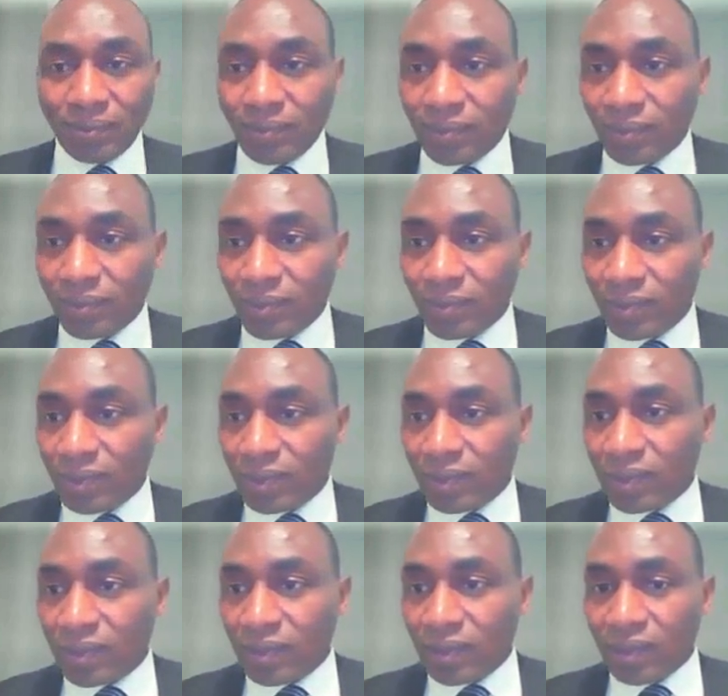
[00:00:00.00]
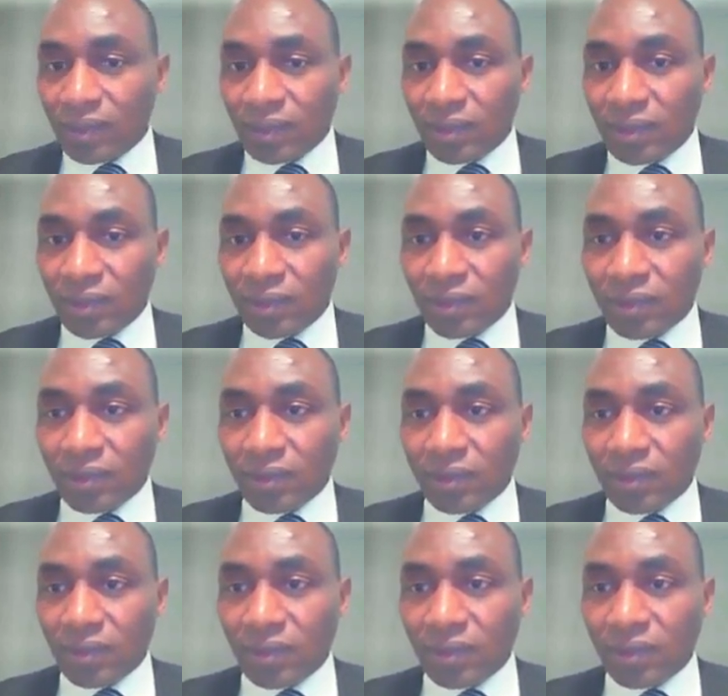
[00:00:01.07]

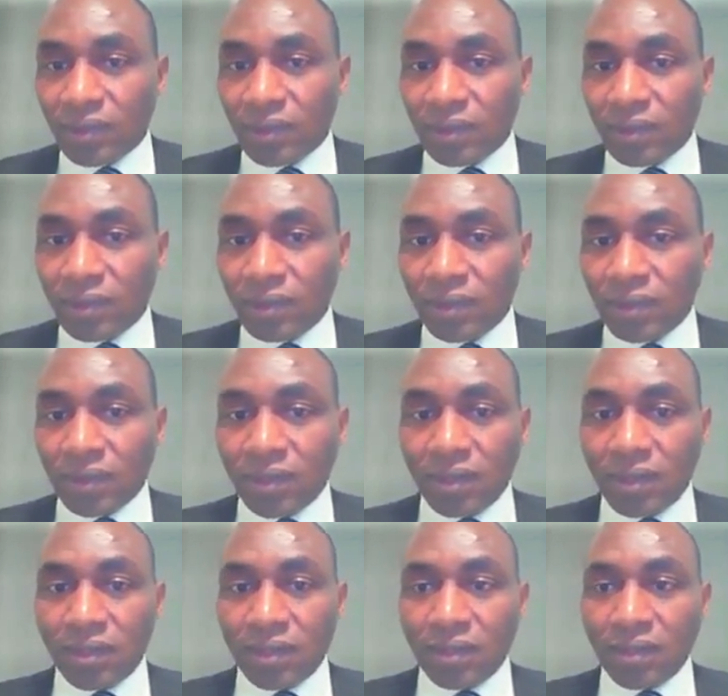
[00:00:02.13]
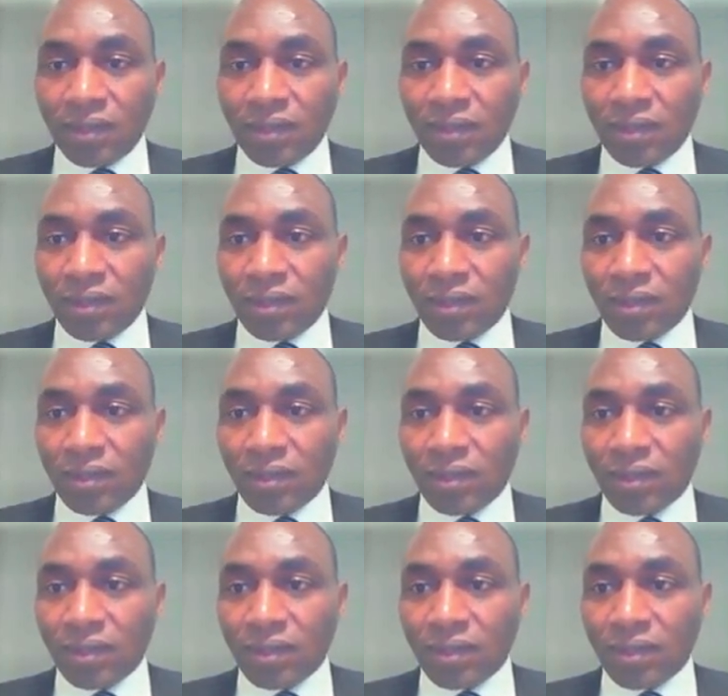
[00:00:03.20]

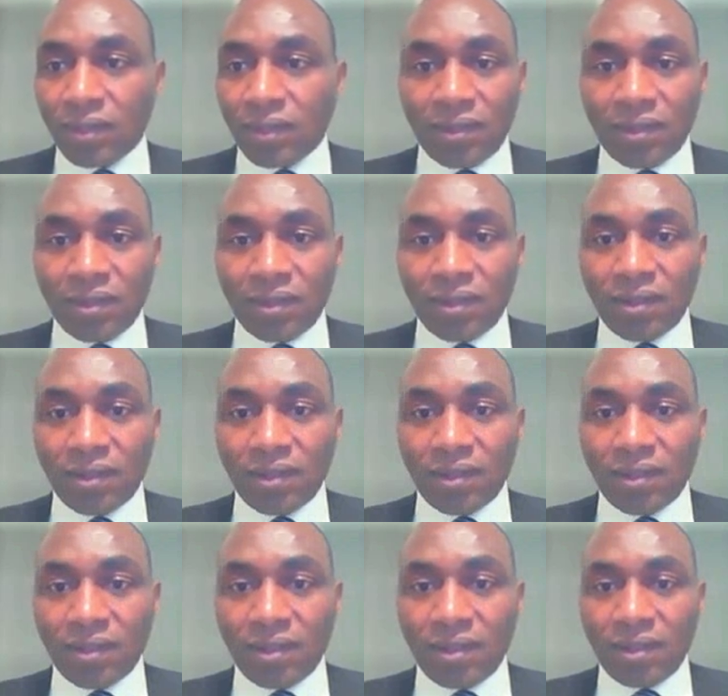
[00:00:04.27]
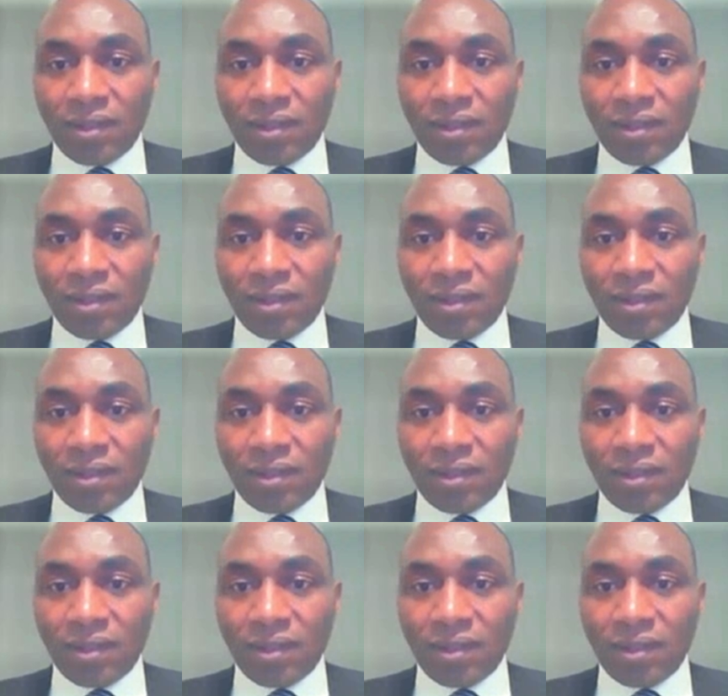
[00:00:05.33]
Nothing is said.